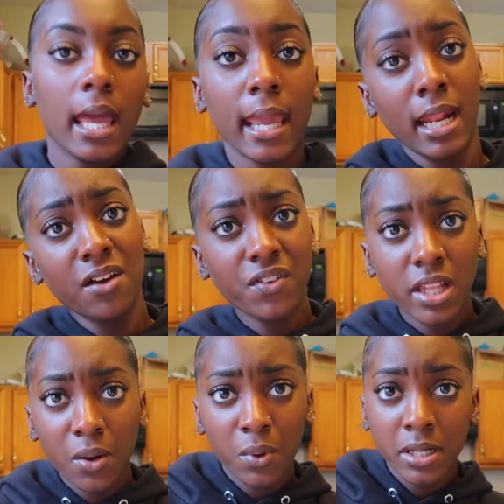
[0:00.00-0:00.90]
And I feel
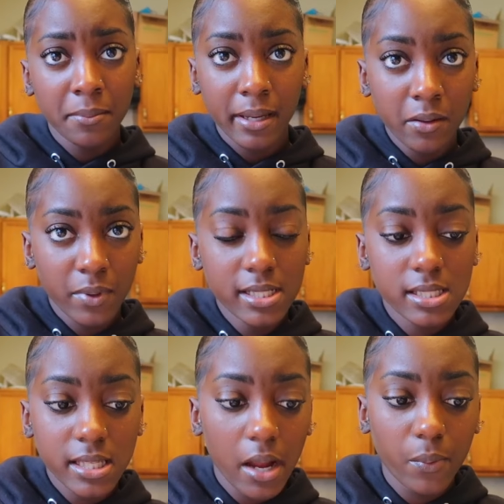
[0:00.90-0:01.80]
like one of the main
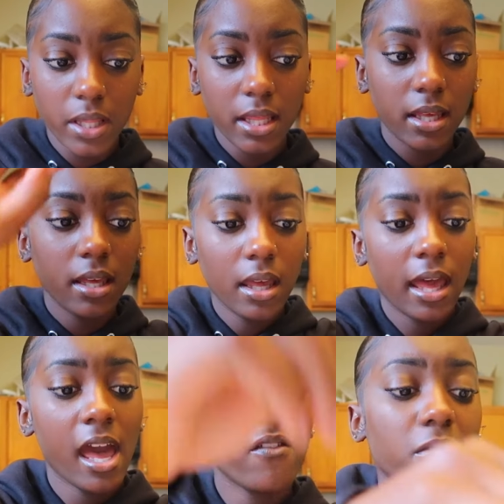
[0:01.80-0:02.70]
reasons I really
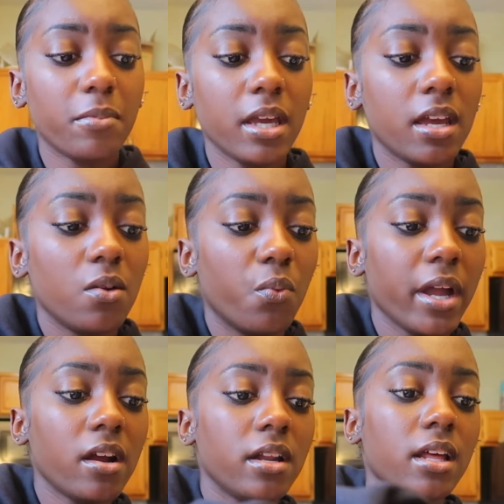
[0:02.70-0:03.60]
haven't been
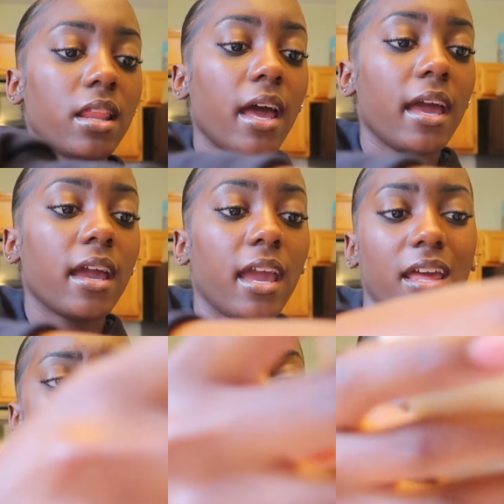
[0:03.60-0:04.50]
wearing it like
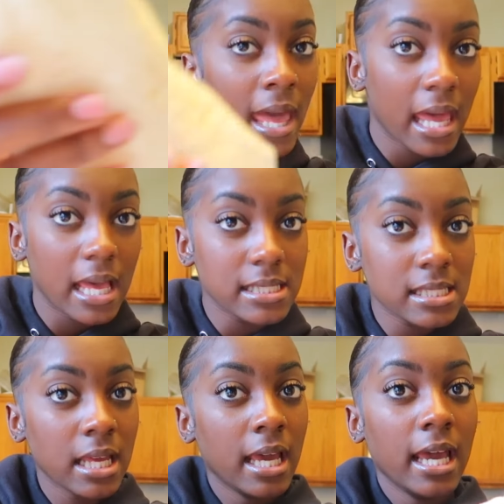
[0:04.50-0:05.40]
in the past
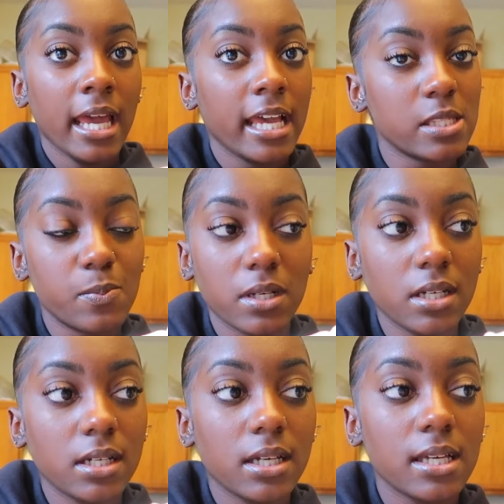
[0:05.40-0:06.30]
is
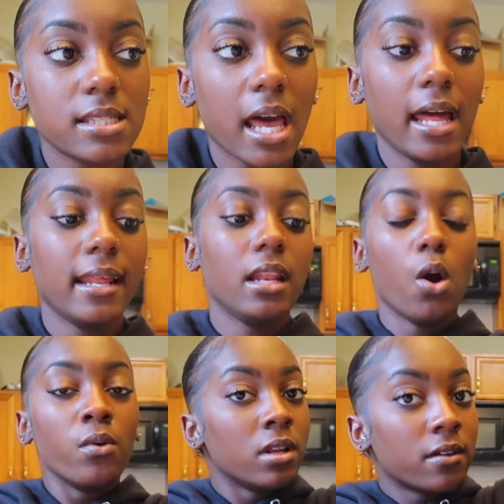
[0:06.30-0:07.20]
because I didn't
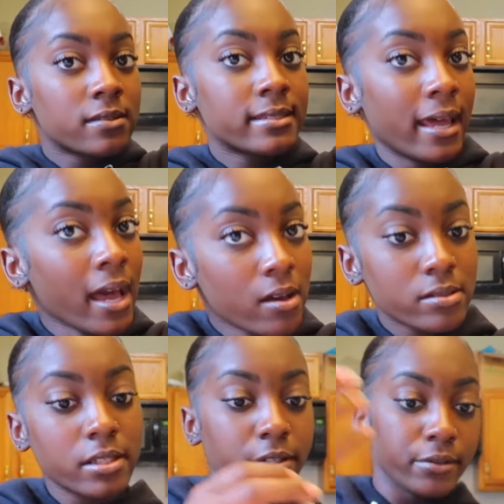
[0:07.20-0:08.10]
know enough
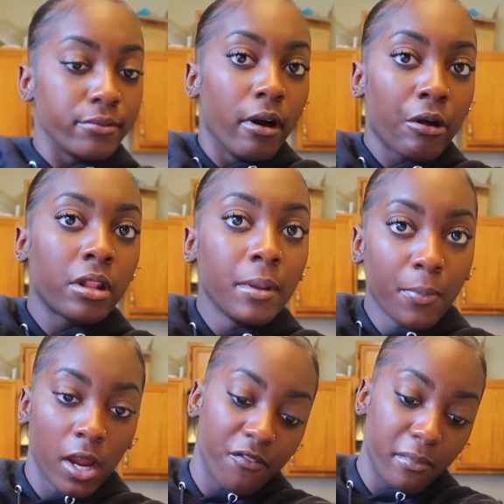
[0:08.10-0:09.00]
styles to do. Hold on, let me
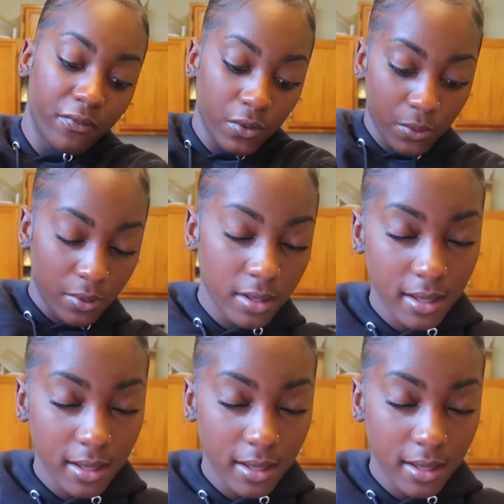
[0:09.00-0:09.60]
pray over my food.